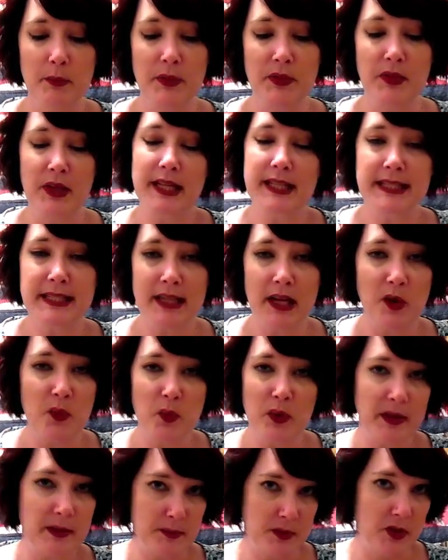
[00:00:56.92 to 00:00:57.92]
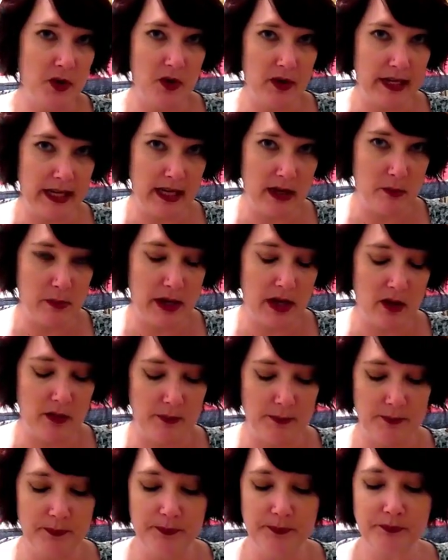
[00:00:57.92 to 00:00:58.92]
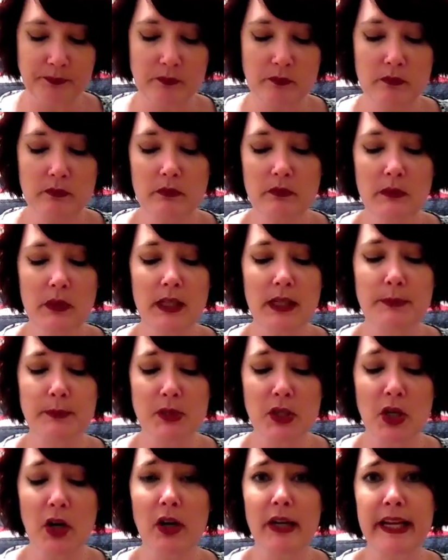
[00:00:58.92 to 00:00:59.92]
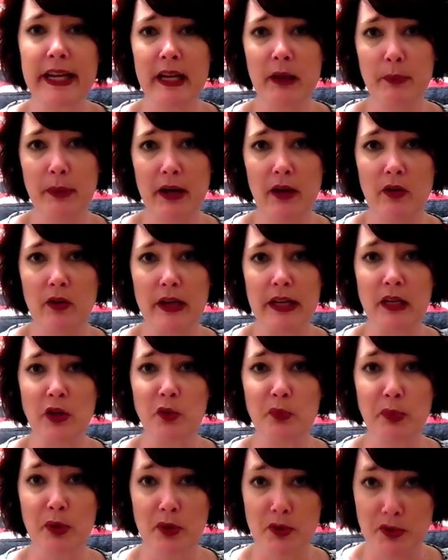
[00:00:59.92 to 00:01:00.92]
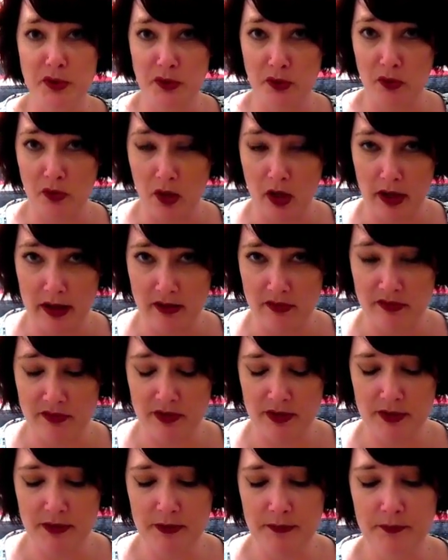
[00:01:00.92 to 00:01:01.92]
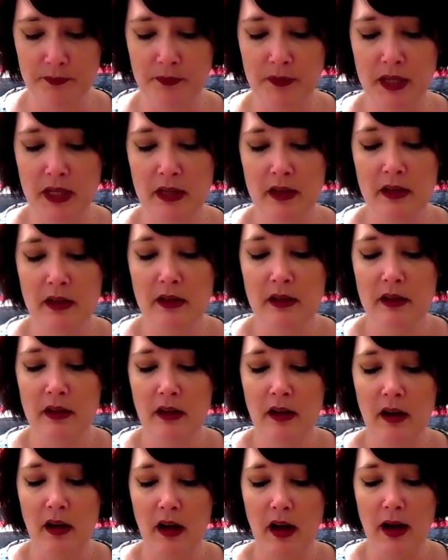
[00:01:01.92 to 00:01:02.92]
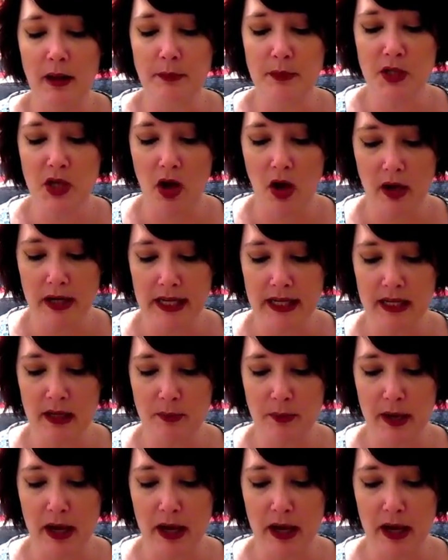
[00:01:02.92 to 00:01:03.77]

But that's not what I'm talking about. I'm talking about in your personal life. I'm talking